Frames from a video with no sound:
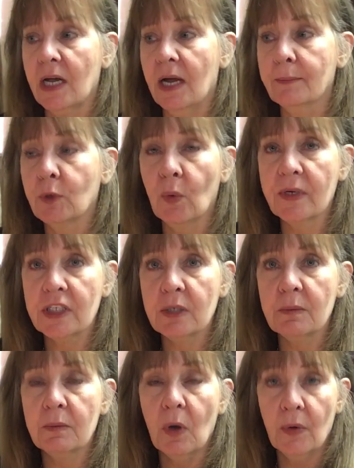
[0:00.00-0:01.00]
I'm going
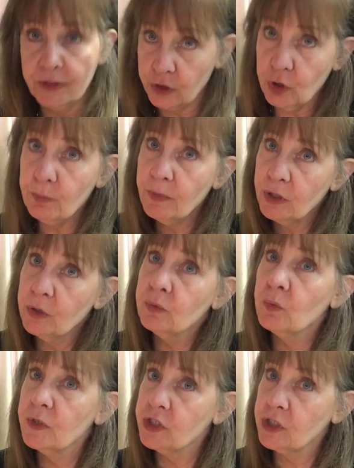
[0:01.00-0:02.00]
to, on the new moon,
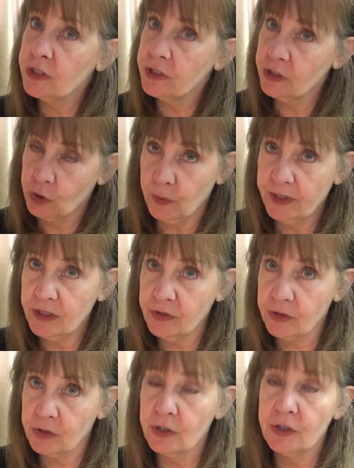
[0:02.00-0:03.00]
which is the
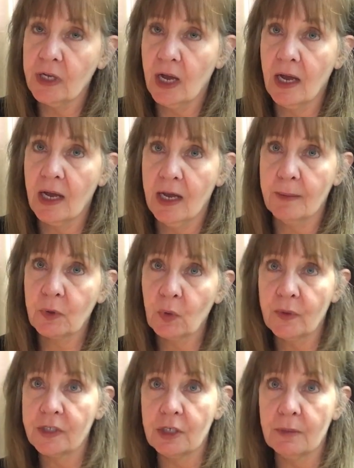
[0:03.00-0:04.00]
23rd, I am
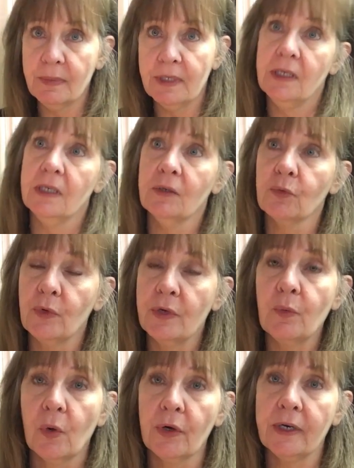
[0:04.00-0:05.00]
going to be
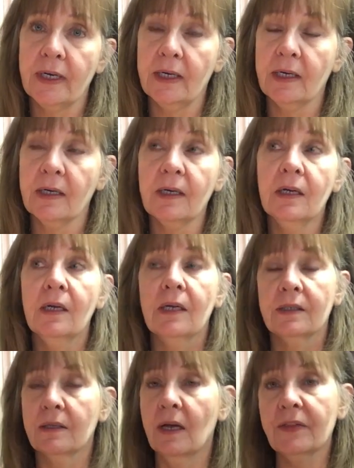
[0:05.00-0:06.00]
reworking,
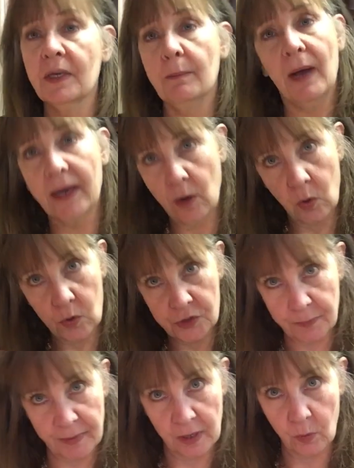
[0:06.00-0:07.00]
not that my old
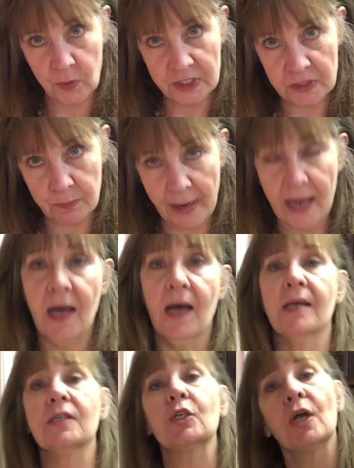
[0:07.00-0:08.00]
spell was
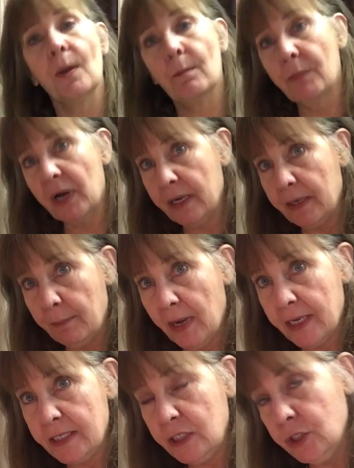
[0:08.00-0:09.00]
bad, but
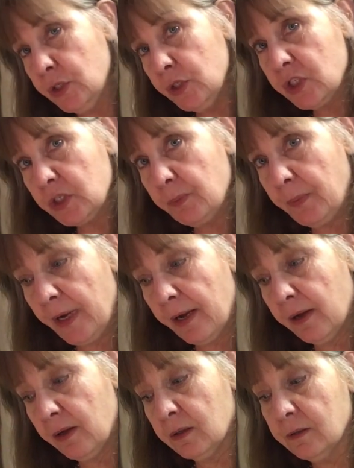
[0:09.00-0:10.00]
my new
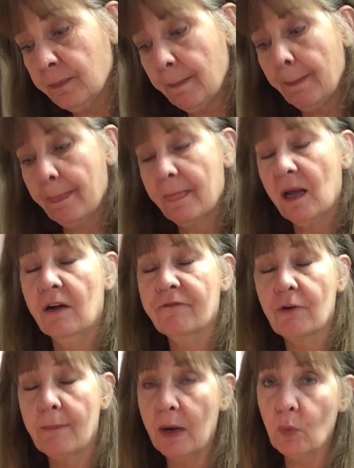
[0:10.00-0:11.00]
spell
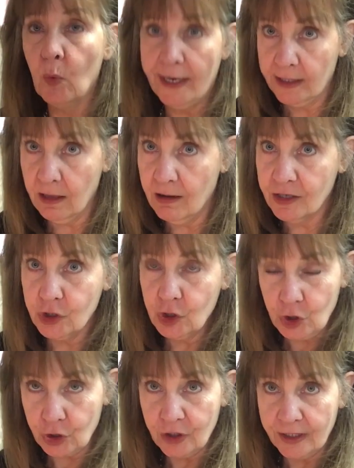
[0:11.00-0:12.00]
for my weight loss
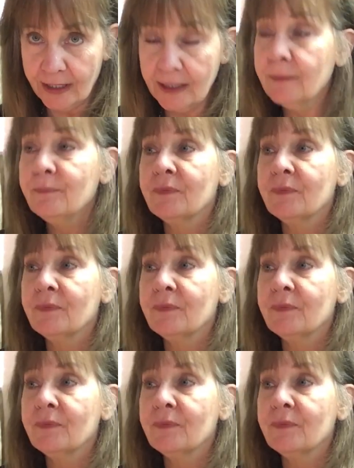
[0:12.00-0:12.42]
journey.